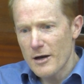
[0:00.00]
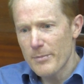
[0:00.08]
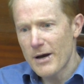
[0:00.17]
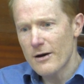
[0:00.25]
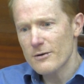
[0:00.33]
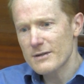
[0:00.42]

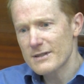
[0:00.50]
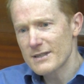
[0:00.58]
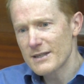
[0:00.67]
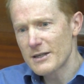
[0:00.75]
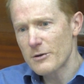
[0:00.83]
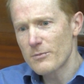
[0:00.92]
about
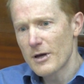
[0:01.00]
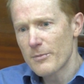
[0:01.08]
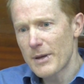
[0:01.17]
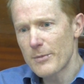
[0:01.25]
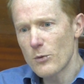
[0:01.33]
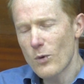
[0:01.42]

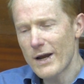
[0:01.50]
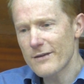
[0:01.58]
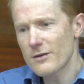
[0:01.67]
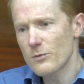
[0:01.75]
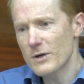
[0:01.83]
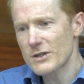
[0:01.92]
maybe
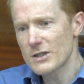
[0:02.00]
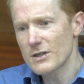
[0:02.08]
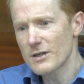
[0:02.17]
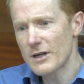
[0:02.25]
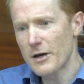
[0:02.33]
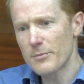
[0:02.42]
ways in
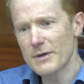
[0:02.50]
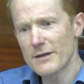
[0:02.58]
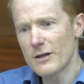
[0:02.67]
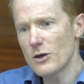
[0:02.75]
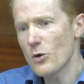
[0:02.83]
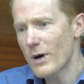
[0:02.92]
which
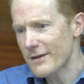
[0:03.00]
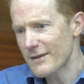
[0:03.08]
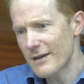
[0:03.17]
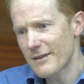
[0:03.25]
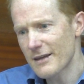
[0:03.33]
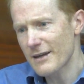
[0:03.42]
in the
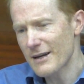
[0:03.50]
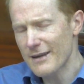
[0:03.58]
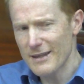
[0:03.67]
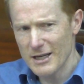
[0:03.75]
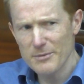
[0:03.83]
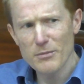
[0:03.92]
U.S. I think
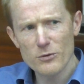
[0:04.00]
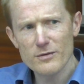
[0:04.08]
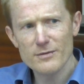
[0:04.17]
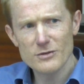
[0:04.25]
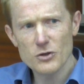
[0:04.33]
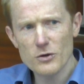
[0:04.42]
in
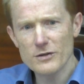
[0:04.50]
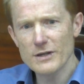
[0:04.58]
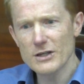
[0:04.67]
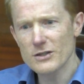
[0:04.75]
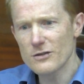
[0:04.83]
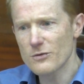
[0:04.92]
most
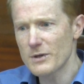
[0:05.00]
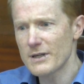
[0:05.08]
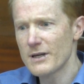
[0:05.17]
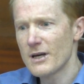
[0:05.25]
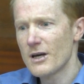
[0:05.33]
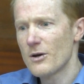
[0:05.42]
jurisdictions
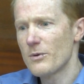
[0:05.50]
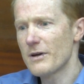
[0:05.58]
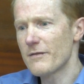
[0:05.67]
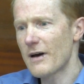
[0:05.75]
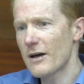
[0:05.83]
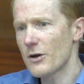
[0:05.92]

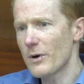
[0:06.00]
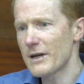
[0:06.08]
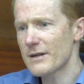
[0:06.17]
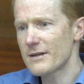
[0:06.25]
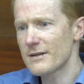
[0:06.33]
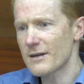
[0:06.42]
we
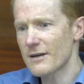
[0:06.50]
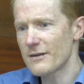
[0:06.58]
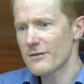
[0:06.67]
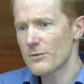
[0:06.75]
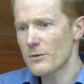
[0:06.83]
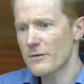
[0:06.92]
evaluate
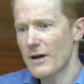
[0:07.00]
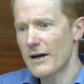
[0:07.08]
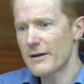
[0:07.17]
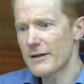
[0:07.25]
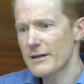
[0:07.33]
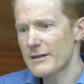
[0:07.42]
this sort of
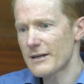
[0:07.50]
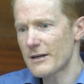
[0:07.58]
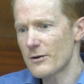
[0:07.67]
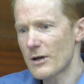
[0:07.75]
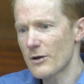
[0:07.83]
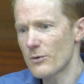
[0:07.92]
conduct
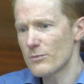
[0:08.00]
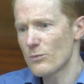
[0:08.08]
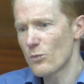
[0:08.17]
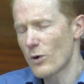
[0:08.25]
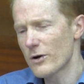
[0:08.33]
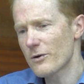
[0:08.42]
and
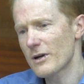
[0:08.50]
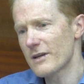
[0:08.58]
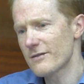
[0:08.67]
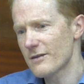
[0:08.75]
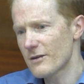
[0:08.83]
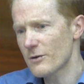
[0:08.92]
wondering
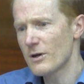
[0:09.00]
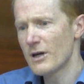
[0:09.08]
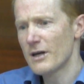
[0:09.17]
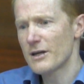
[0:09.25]
as to